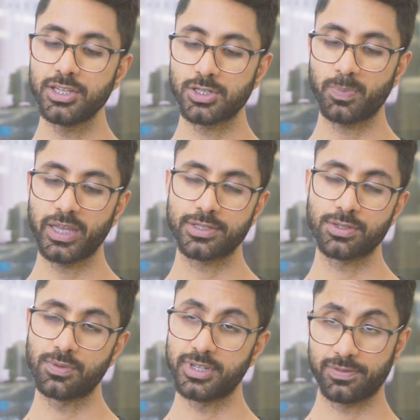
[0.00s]
Each
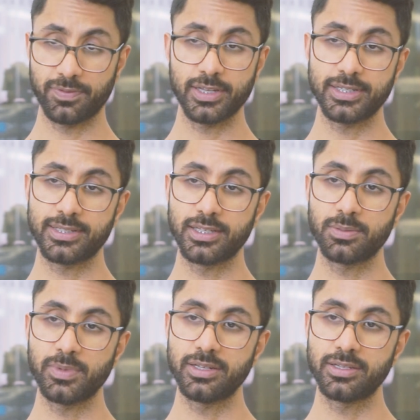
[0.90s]
pixel is thirty
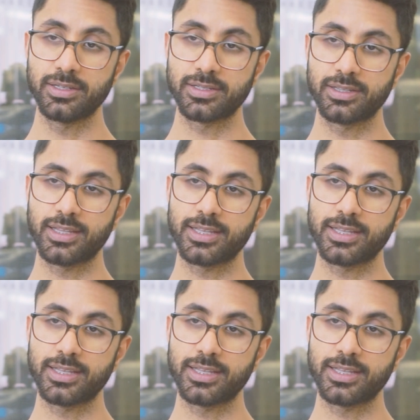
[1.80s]
centimetres.